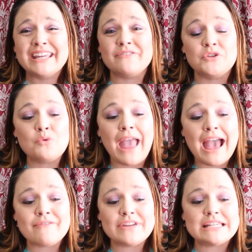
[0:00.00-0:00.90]
If you
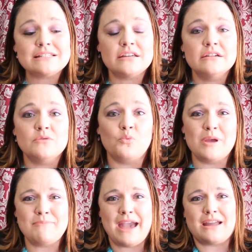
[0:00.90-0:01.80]
haven't
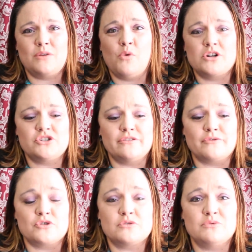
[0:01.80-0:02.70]
went back and watched the
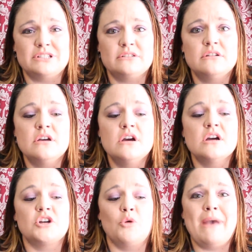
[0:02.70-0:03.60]
first one,
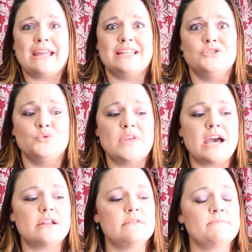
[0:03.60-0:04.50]
go back and do
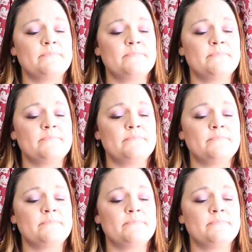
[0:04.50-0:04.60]
that.